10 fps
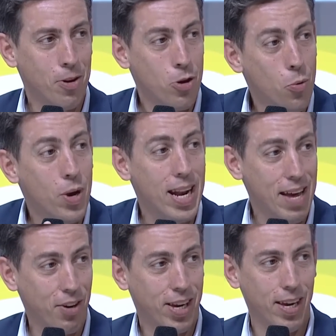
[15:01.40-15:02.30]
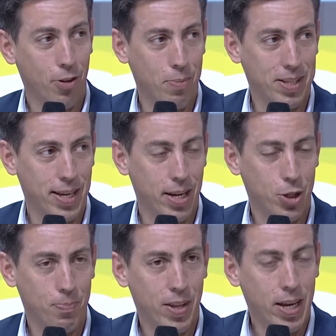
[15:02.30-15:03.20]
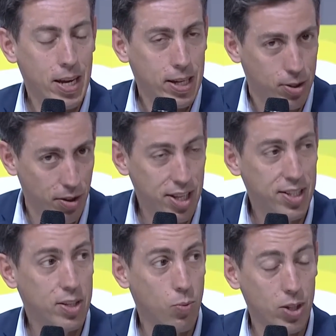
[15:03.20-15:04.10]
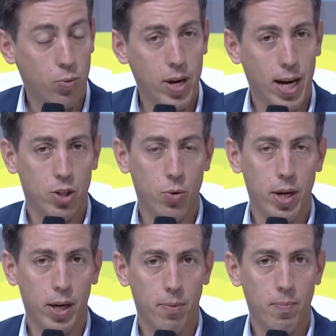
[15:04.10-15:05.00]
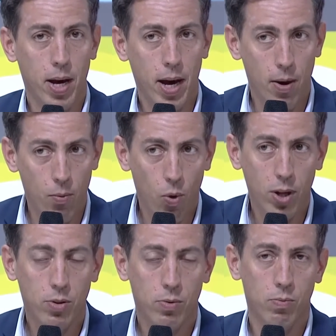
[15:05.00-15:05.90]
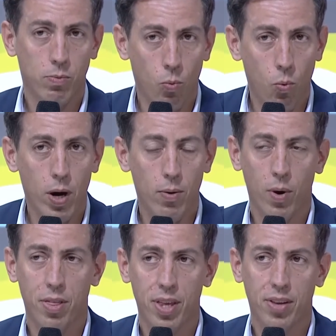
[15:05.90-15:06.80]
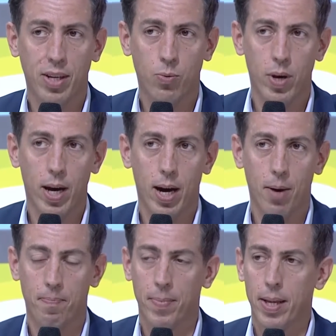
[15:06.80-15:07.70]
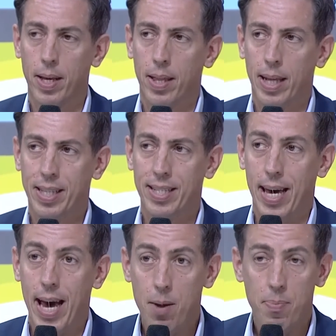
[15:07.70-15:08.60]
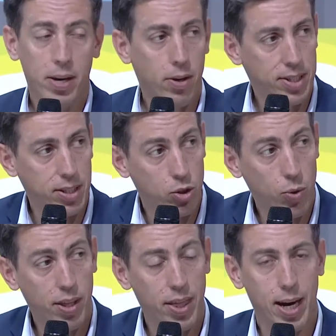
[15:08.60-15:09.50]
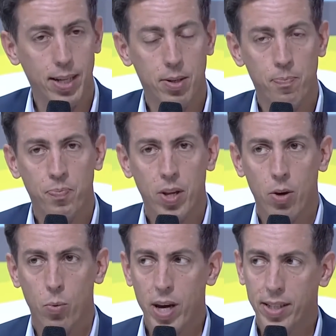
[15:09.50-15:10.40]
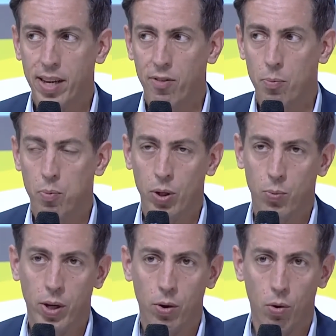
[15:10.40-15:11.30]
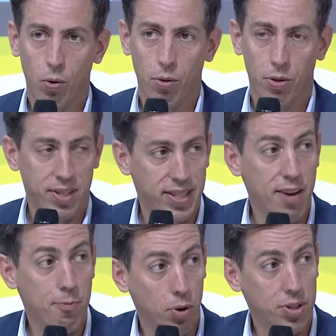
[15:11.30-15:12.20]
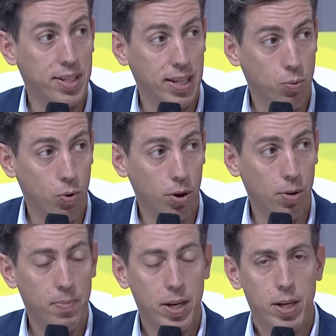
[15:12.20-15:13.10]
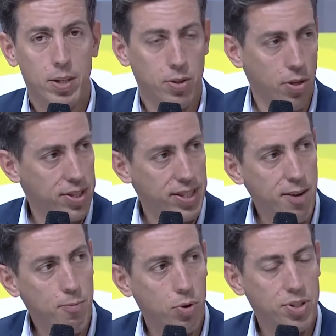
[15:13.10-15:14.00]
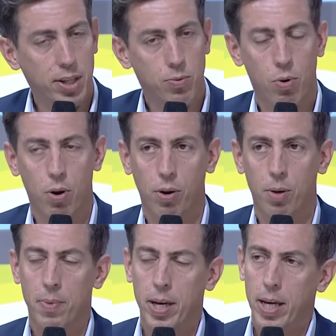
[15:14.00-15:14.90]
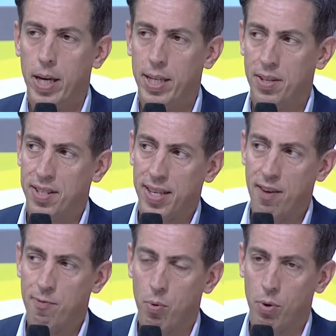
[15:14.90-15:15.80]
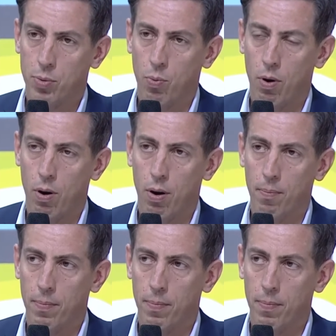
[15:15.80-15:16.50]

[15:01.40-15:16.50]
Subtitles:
you will never kill the message. So this is what we are doing, and one thing that that is helping us in doing that, we have developed what we call the Safe Box Network. So the Safe Box Network is a safe box where